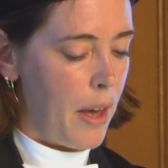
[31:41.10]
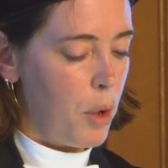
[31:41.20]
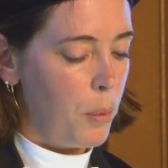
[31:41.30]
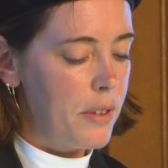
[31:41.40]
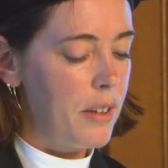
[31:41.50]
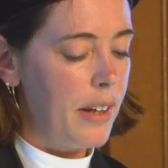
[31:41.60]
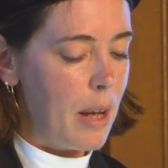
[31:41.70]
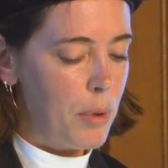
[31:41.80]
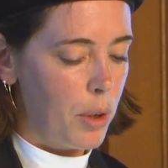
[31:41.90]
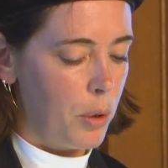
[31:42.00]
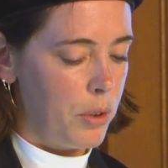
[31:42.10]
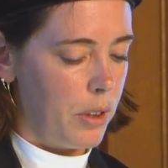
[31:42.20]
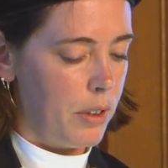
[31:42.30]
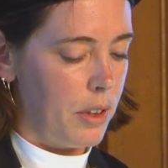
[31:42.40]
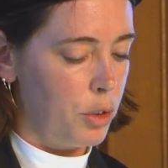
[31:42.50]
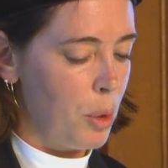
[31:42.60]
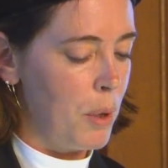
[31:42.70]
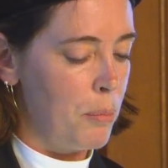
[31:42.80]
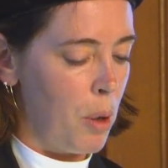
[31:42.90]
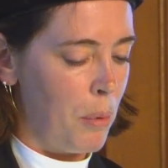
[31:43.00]
With a
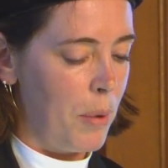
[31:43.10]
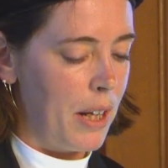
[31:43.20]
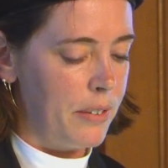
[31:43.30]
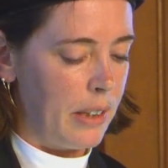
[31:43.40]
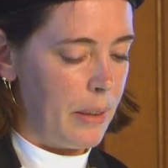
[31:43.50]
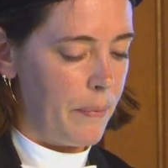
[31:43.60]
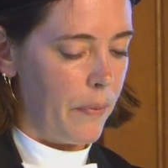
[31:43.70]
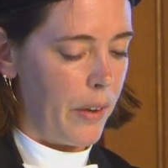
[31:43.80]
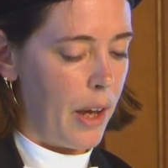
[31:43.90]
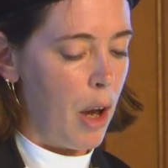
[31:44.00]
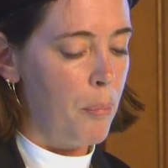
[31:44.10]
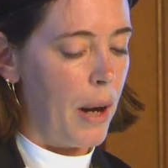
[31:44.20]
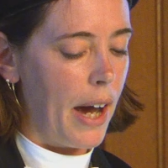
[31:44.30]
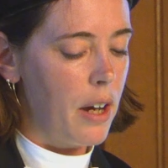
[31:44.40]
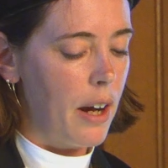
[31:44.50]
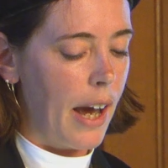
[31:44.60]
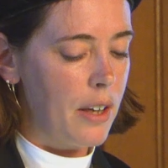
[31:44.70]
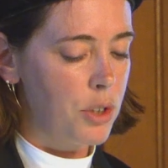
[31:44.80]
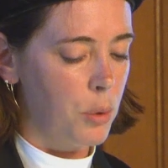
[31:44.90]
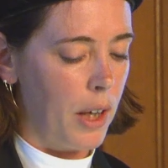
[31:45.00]
neighborhood-determined probability, a buyer
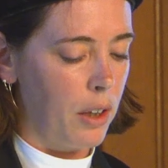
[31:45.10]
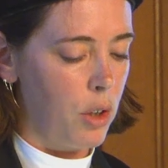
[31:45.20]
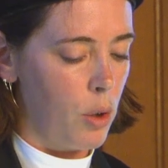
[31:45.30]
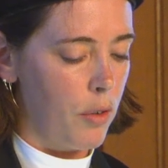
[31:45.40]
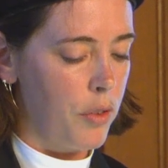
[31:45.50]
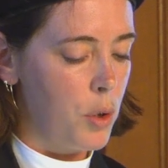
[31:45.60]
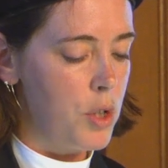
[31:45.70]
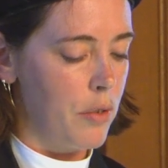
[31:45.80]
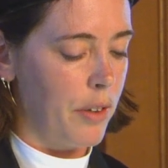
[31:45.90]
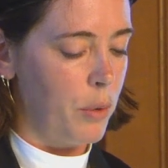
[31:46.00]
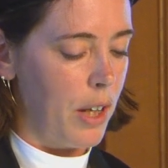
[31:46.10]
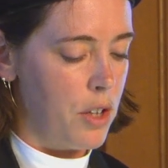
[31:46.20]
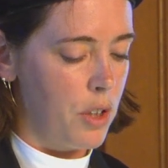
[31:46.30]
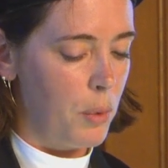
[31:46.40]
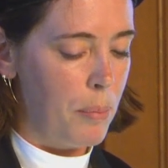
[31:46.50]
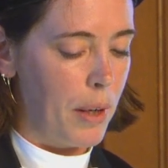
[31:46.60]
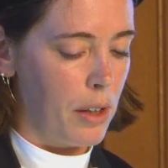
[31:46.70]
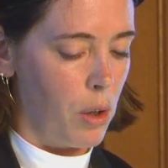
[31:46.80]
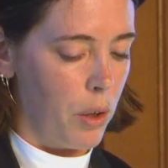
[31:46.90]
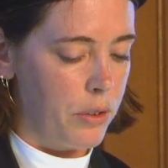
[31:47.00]
has to incur future foundation repair
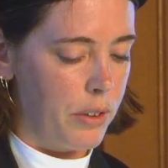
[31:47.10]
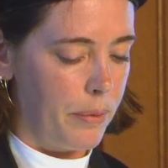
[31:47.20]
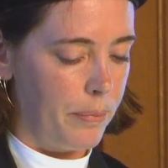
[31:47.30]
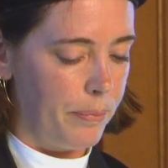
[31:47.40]
costs.